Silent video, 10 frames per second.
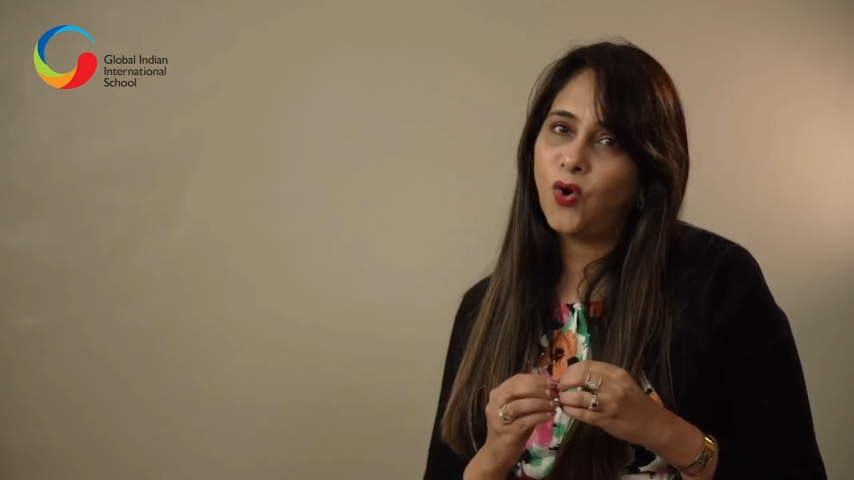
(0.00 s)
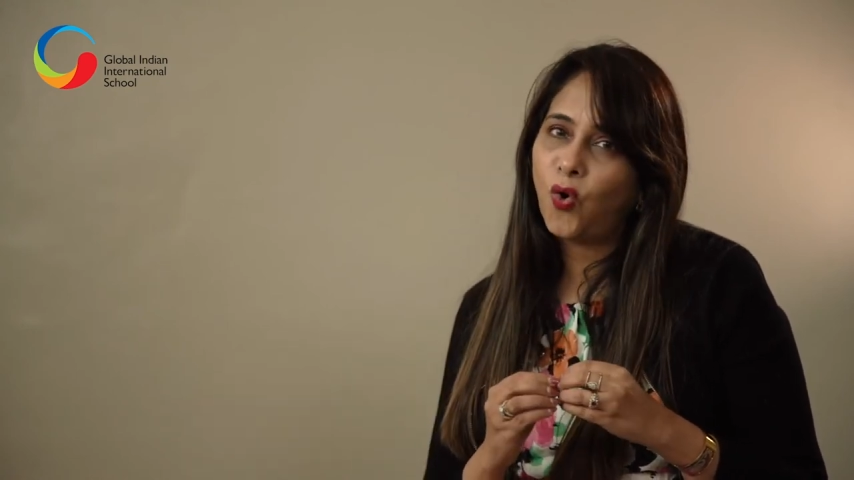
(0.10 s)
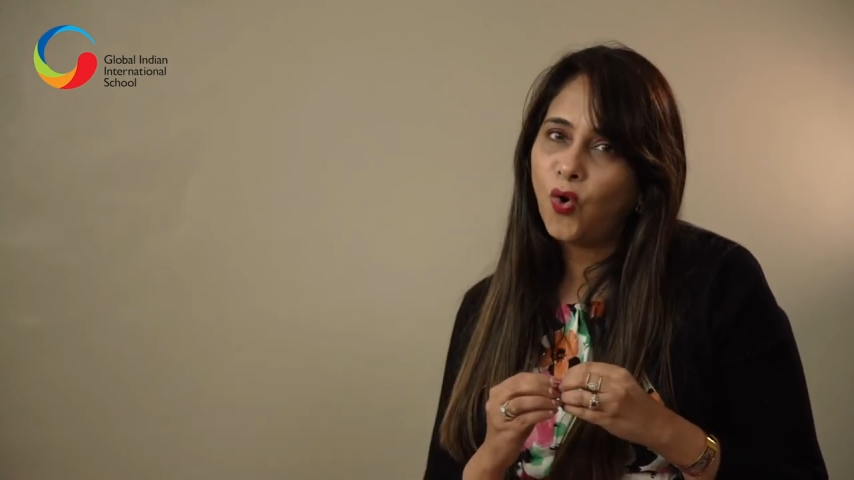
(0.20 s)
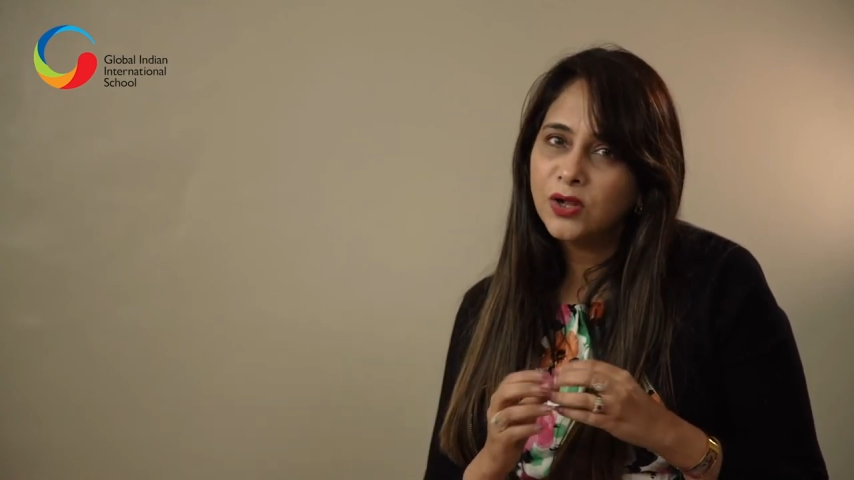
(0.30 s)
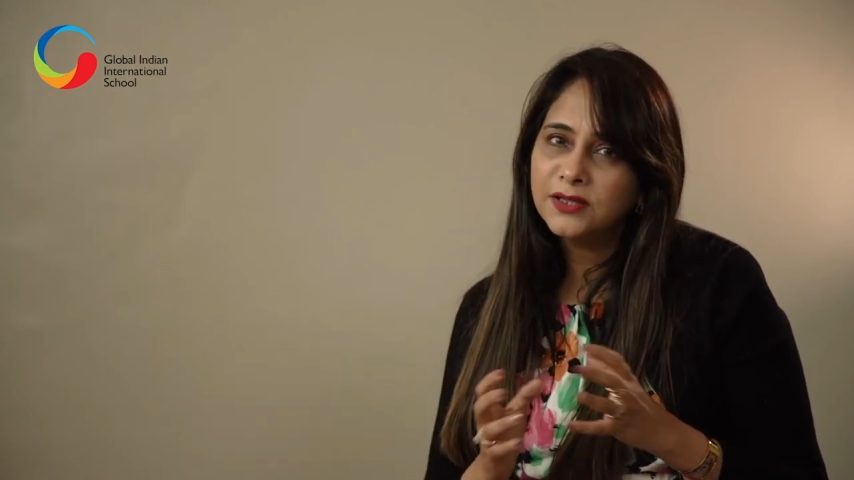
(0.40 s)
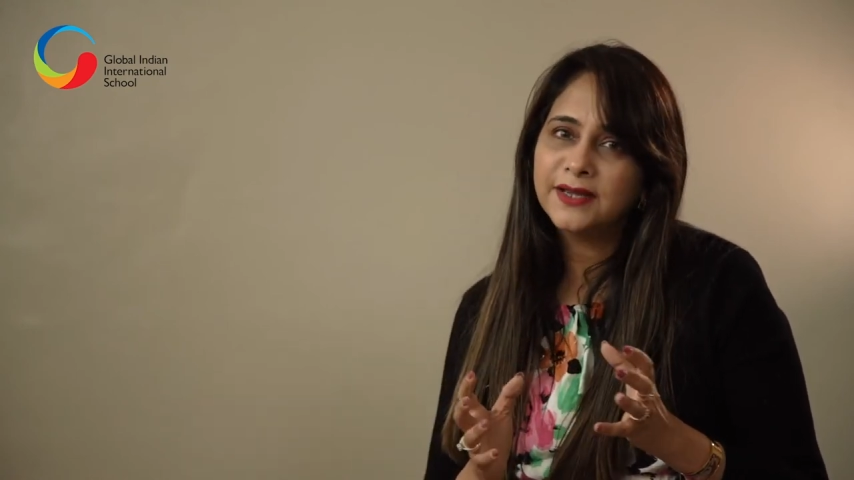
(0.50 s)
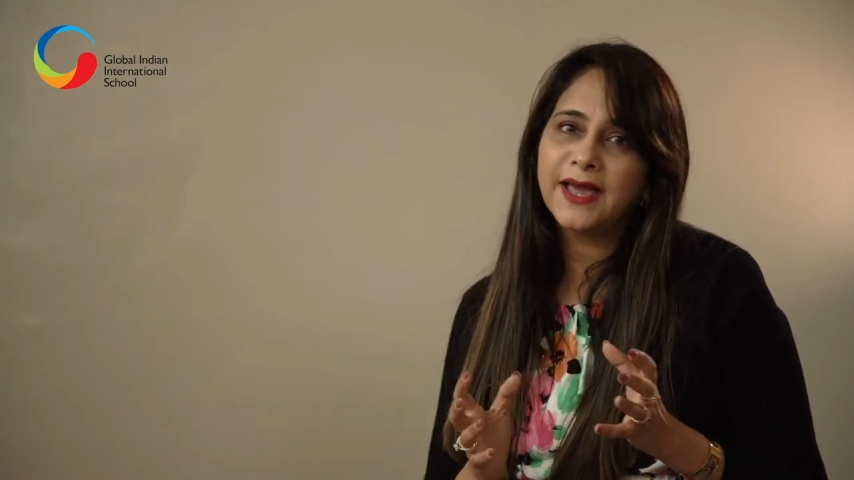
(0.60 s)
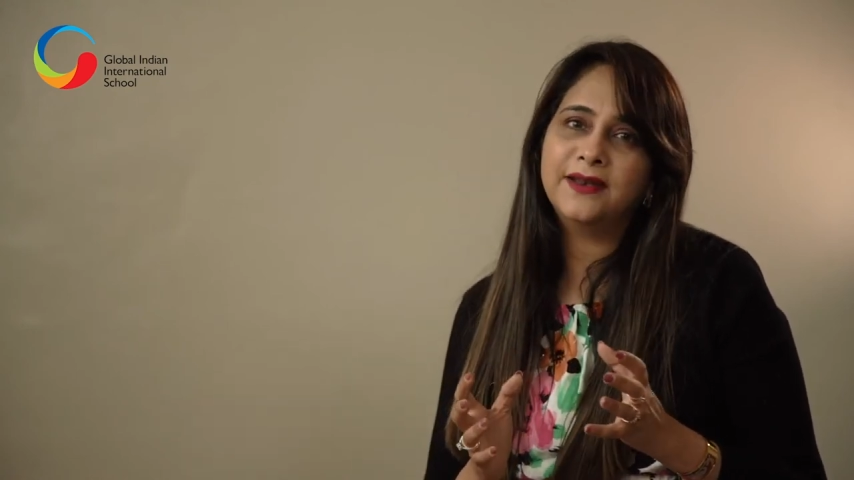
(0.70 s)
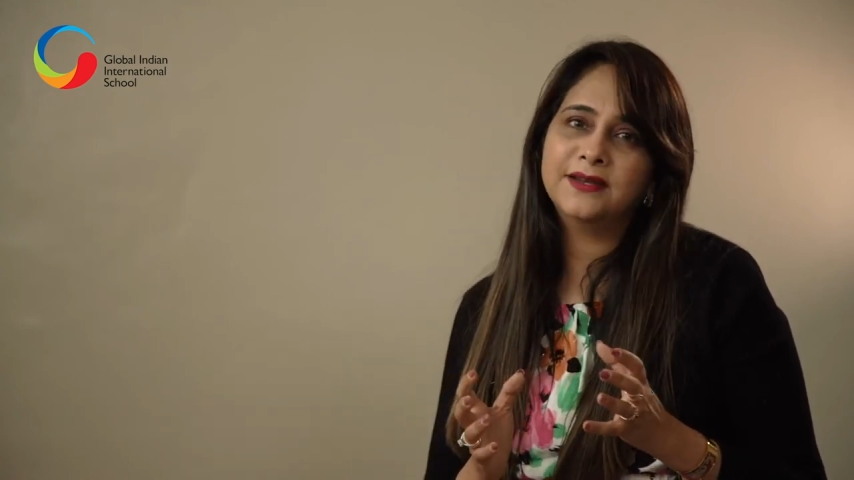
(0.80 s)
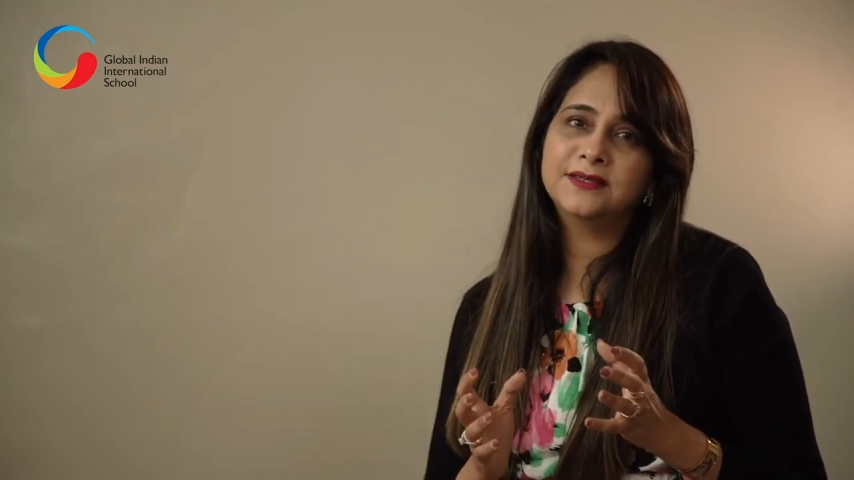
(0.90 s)
all the
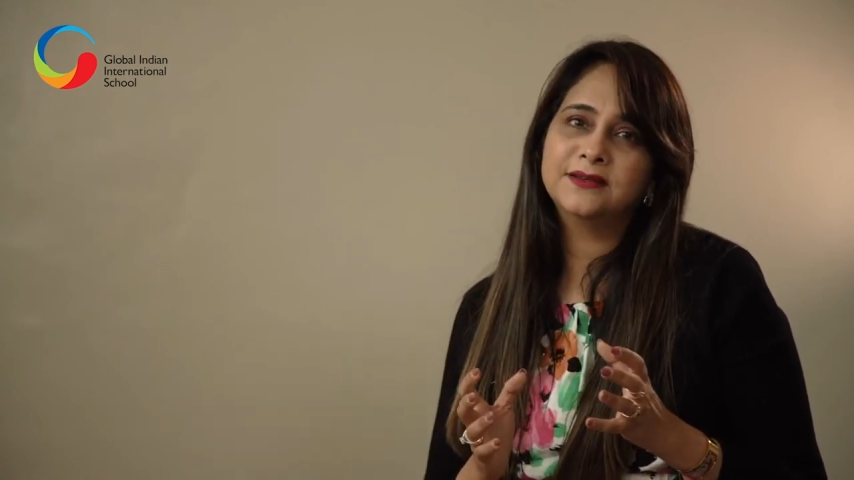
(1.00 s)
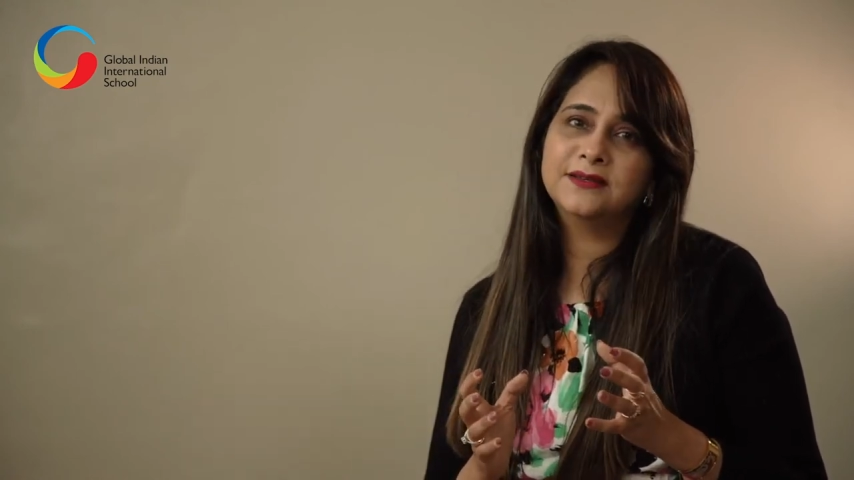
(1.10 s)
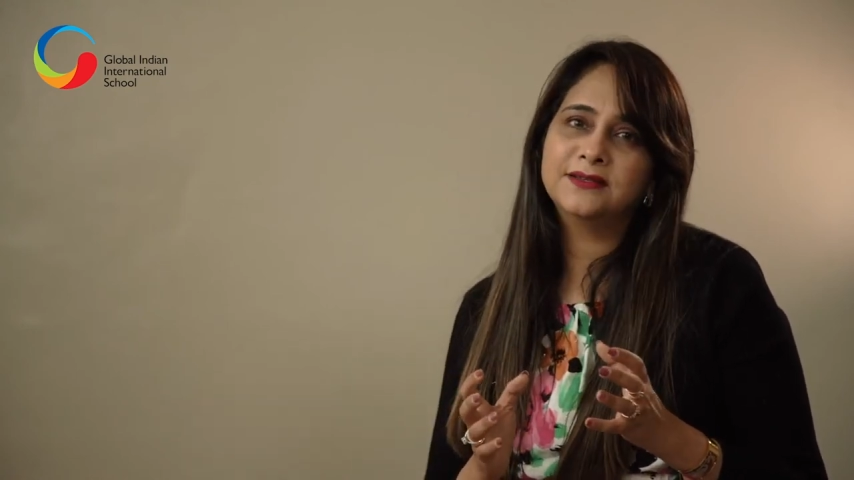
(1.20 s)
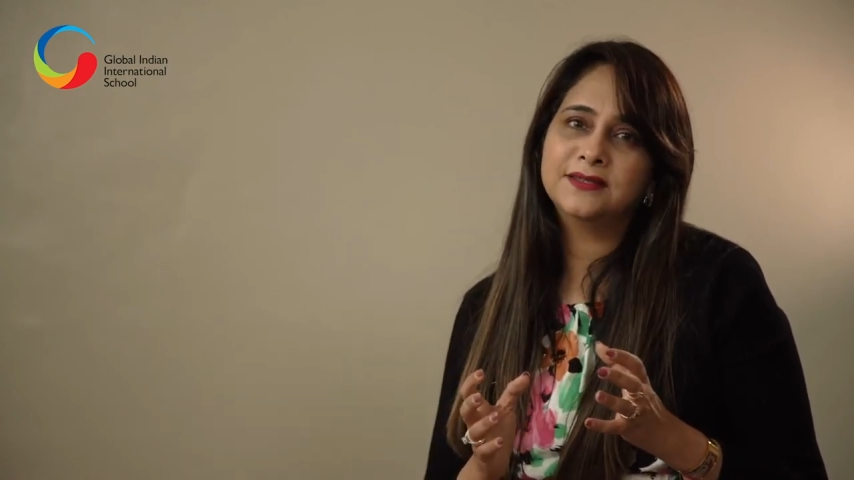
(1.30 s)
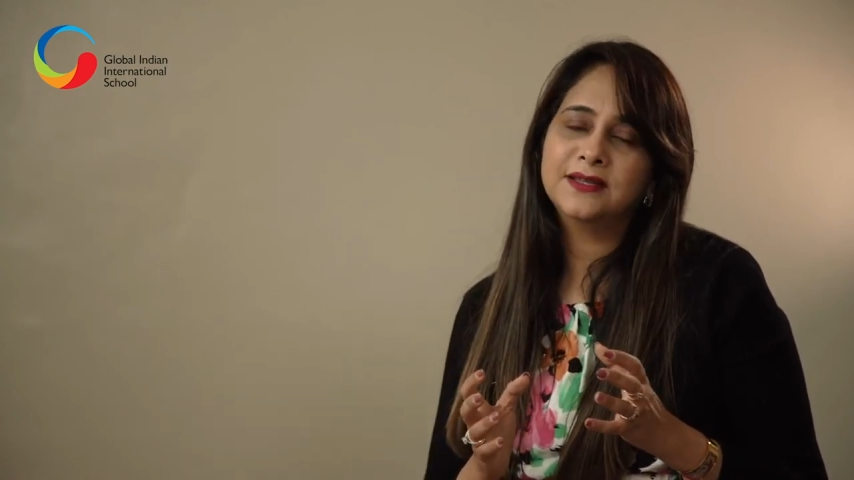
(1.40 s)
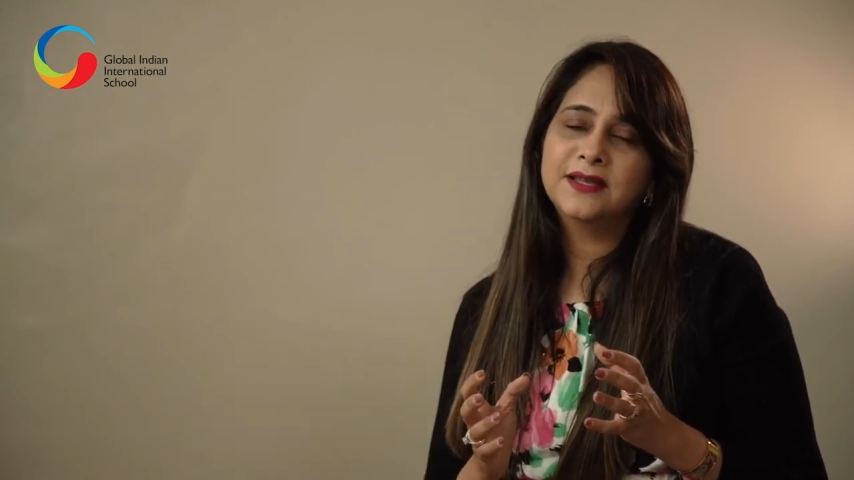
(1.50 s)
characters